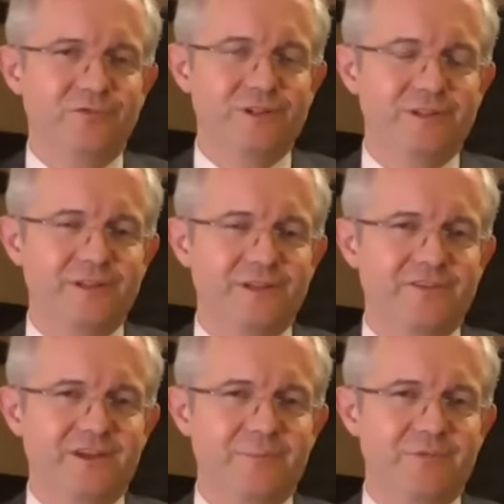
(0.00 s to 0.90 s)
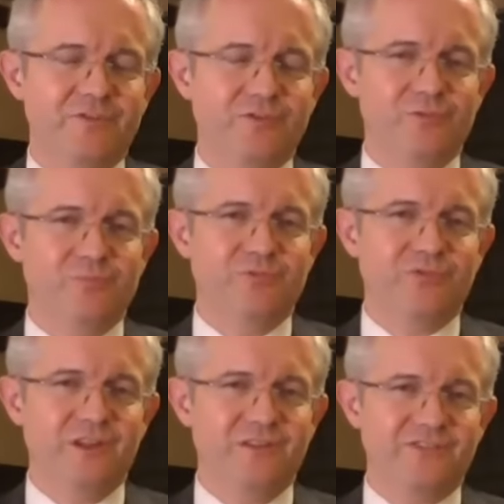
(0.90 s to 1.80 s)
is really an attempt to
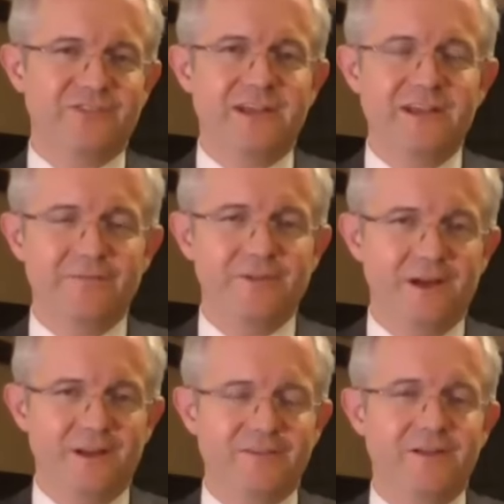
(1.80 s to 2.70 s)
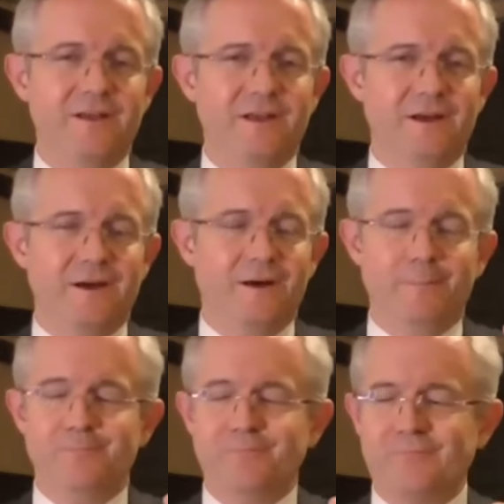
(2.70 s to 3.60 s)
present state of the art
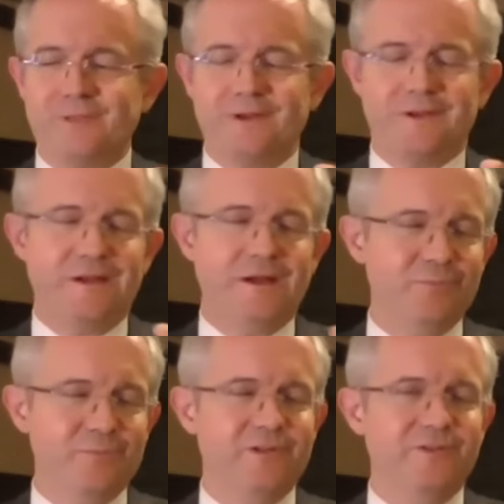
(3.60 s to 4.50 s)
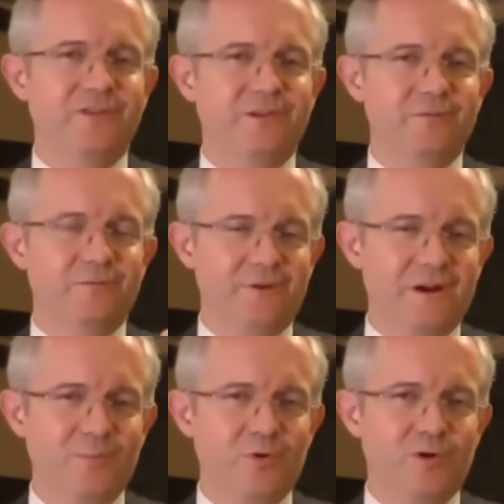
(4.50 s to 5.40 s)
um, accountability
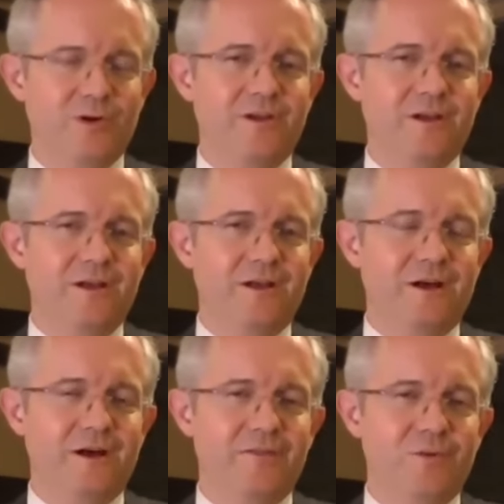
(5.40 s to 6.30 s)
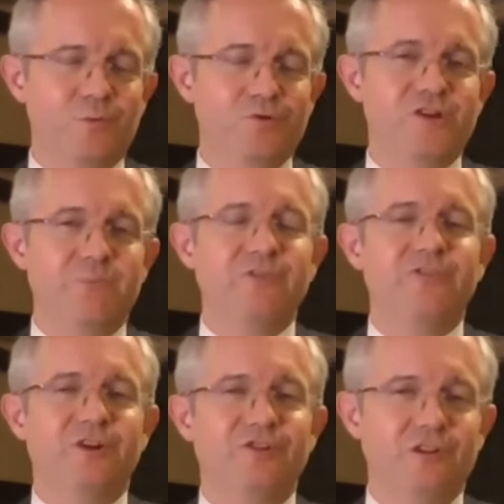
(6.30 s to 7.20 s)
framework. Uh, that will shape
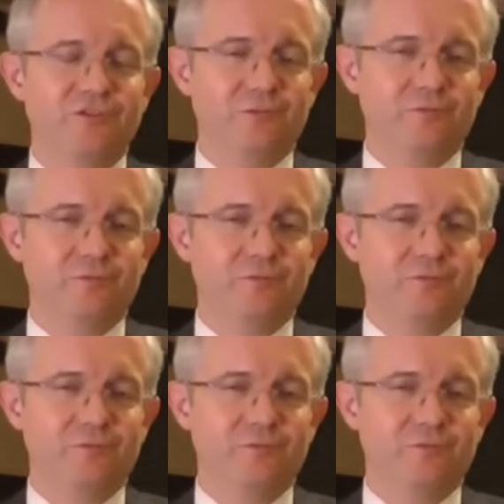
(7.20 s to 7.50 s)
discussion